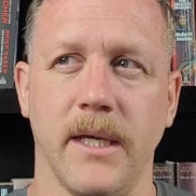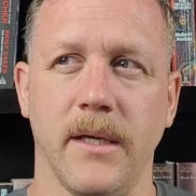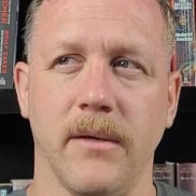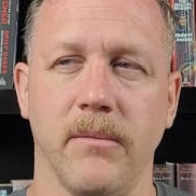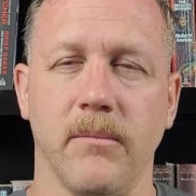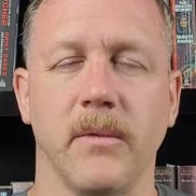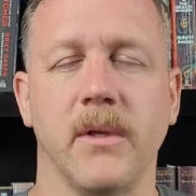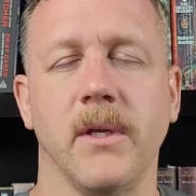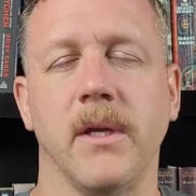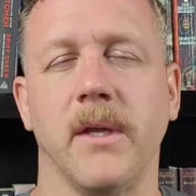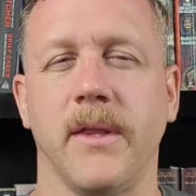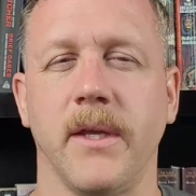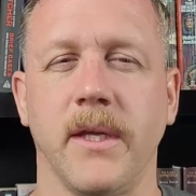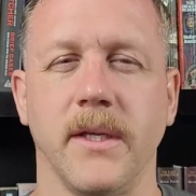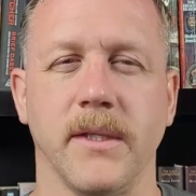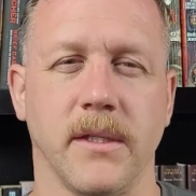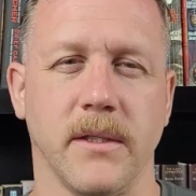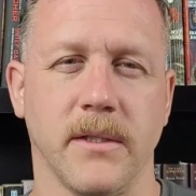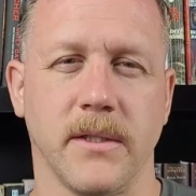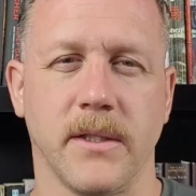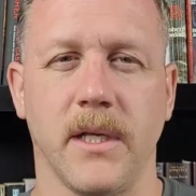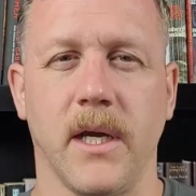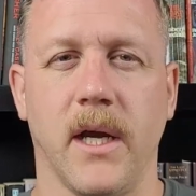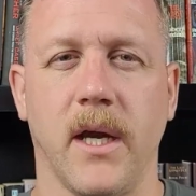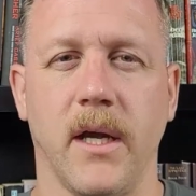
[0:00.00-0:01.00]
it, but I think it's
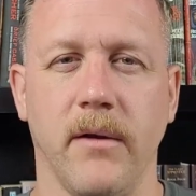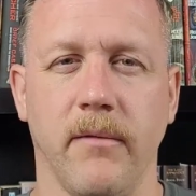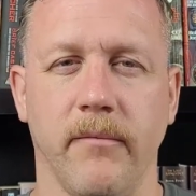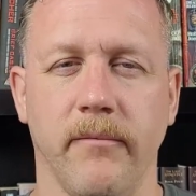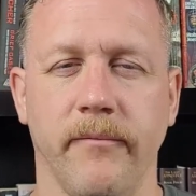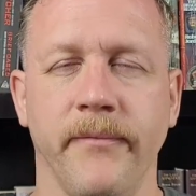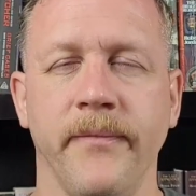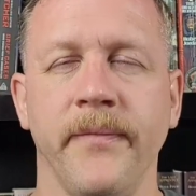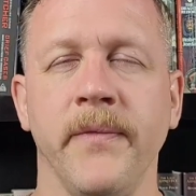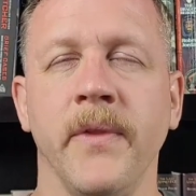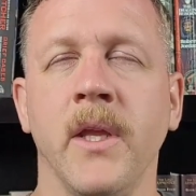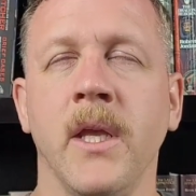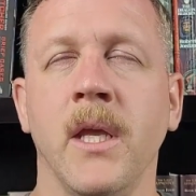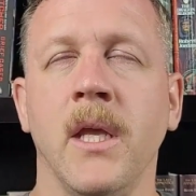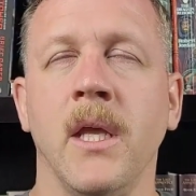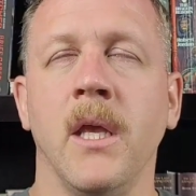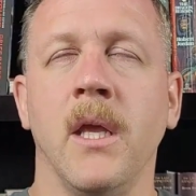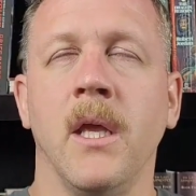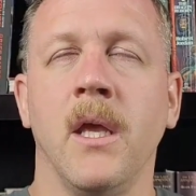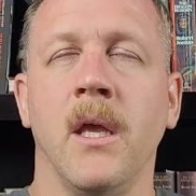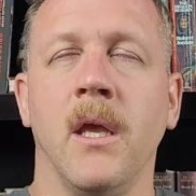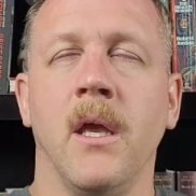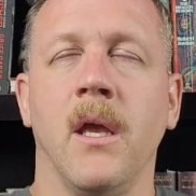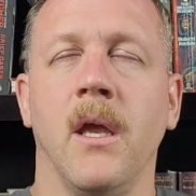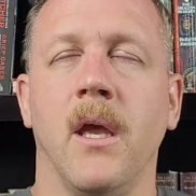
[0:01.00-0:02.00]
Lestat.
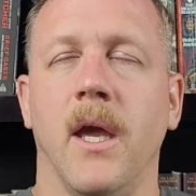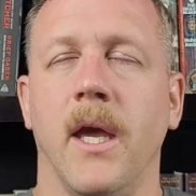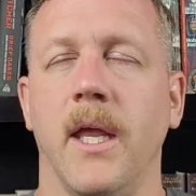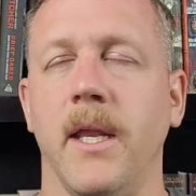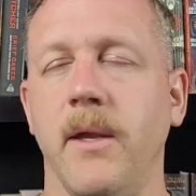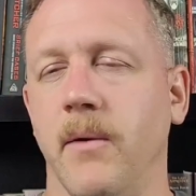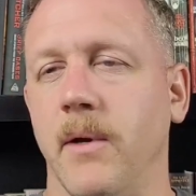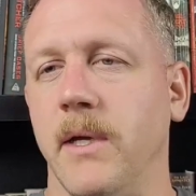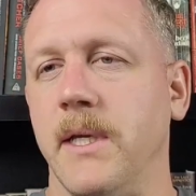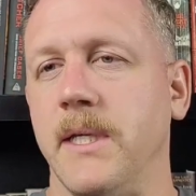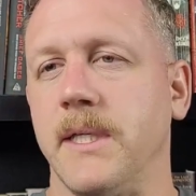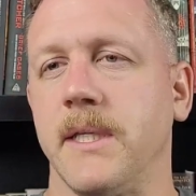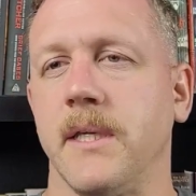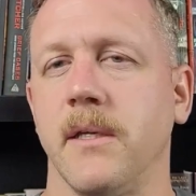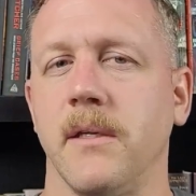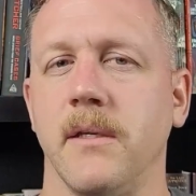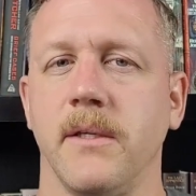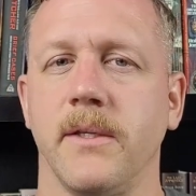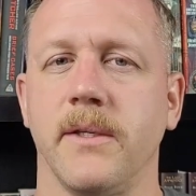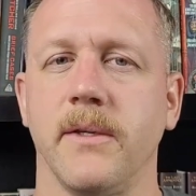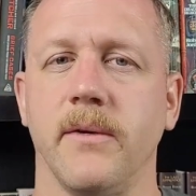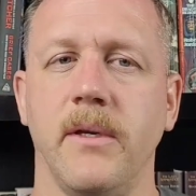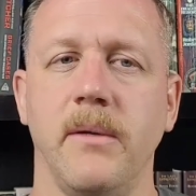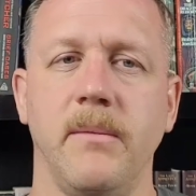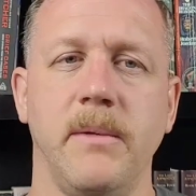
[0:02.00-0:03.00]
Anyways,
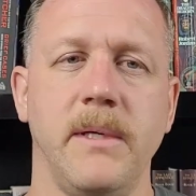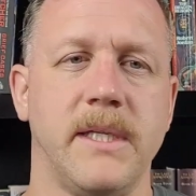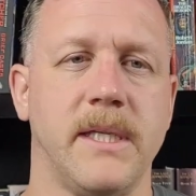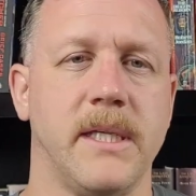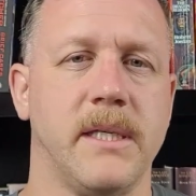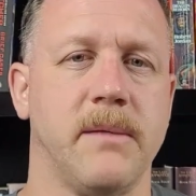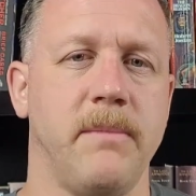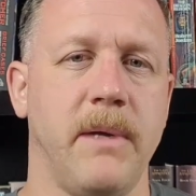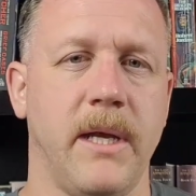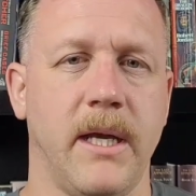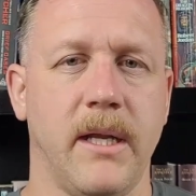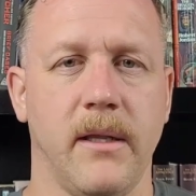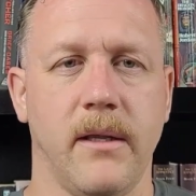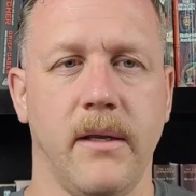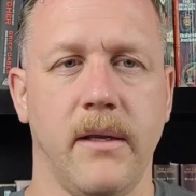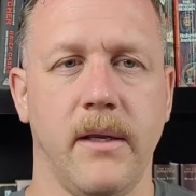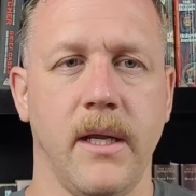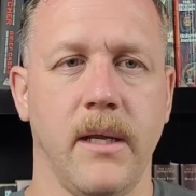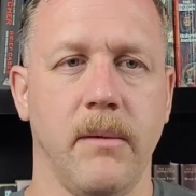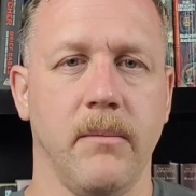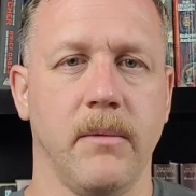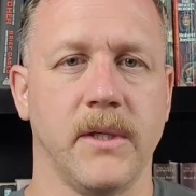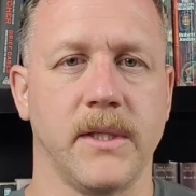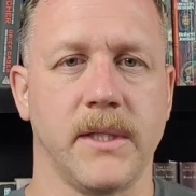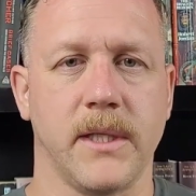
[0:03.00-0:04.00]
so he meets this man
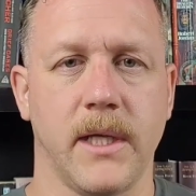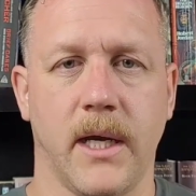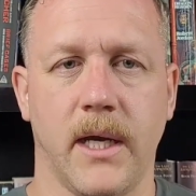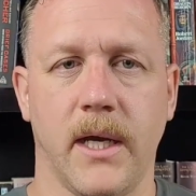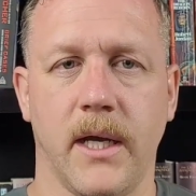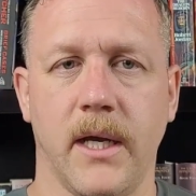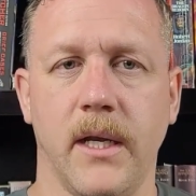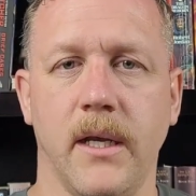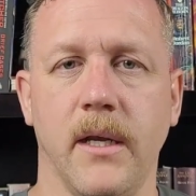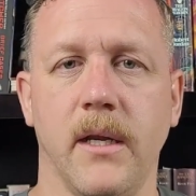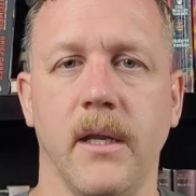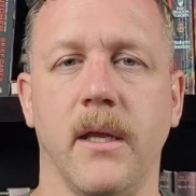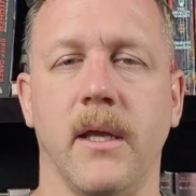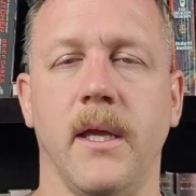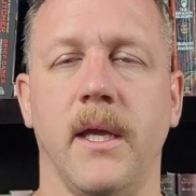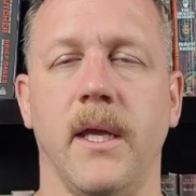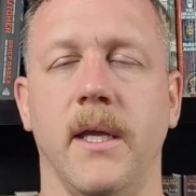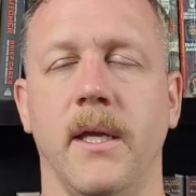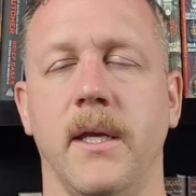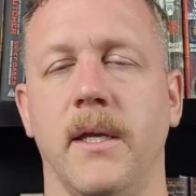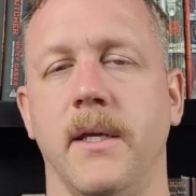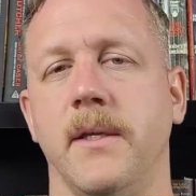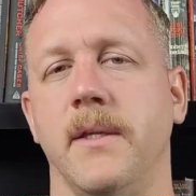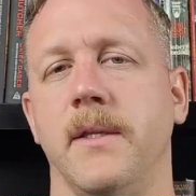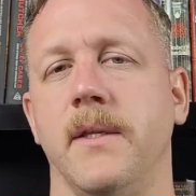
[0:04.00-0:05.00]
named Lestat,
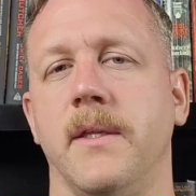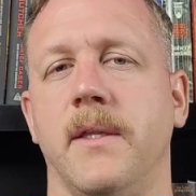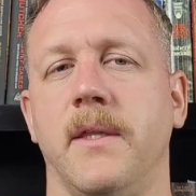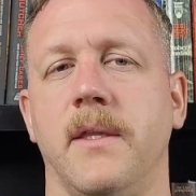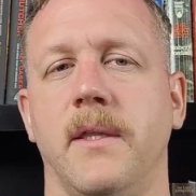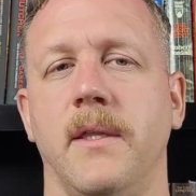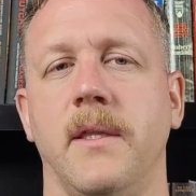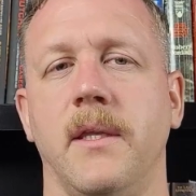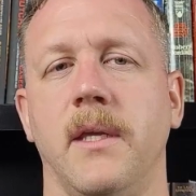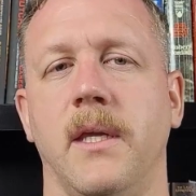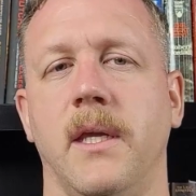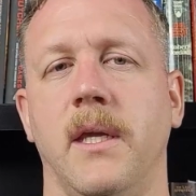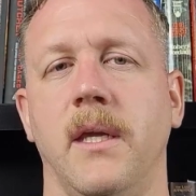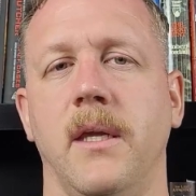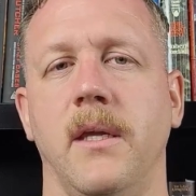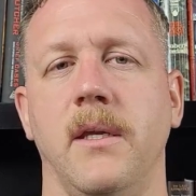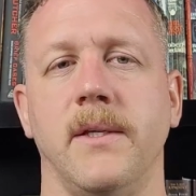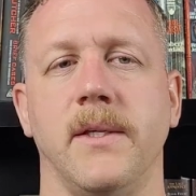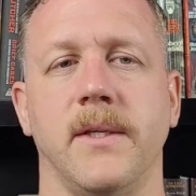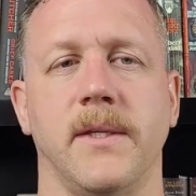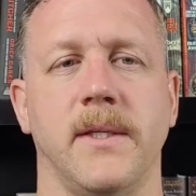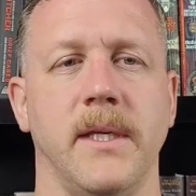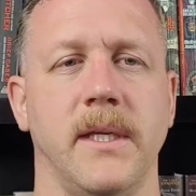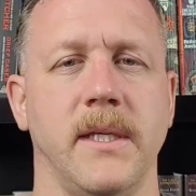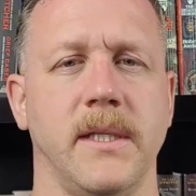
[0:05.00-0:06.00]
and he
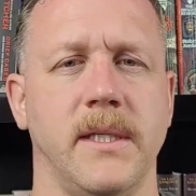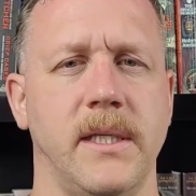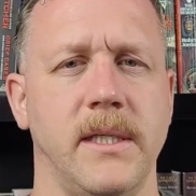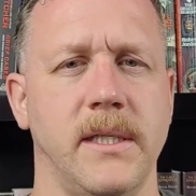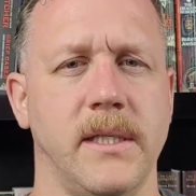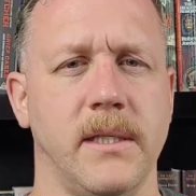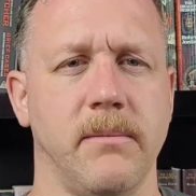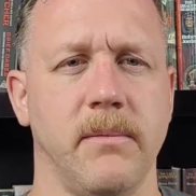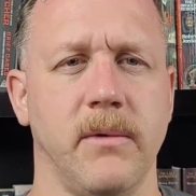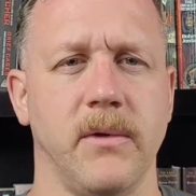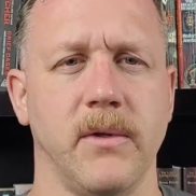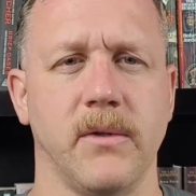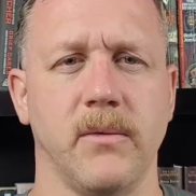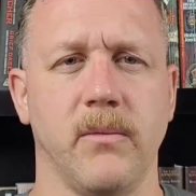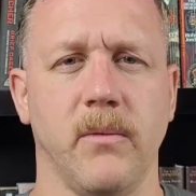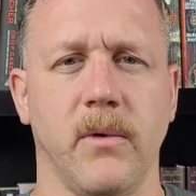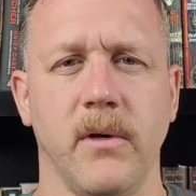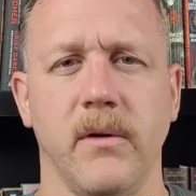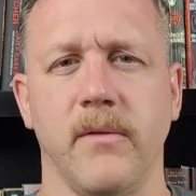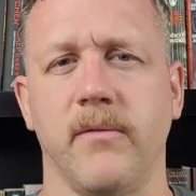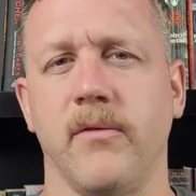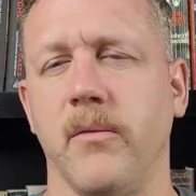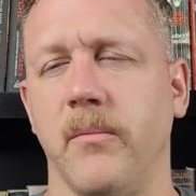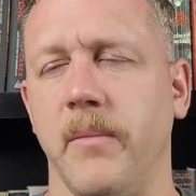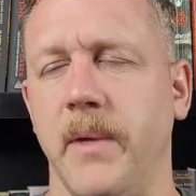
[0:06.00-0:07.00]
just thinks he's the most
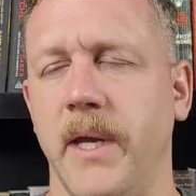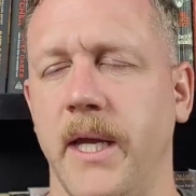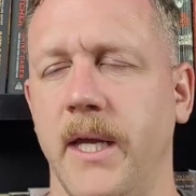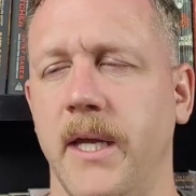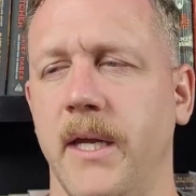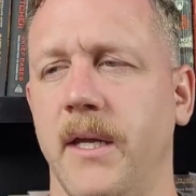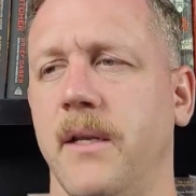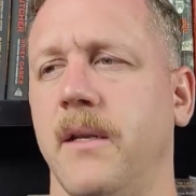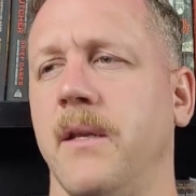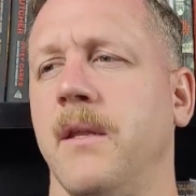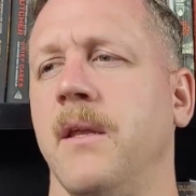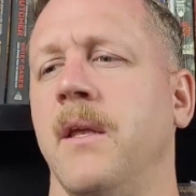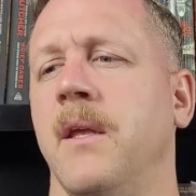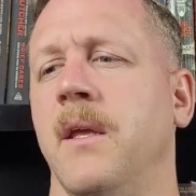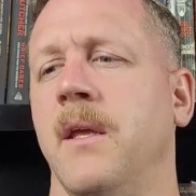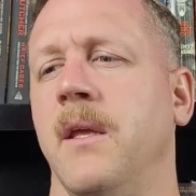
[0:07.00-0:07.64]
wonderful man.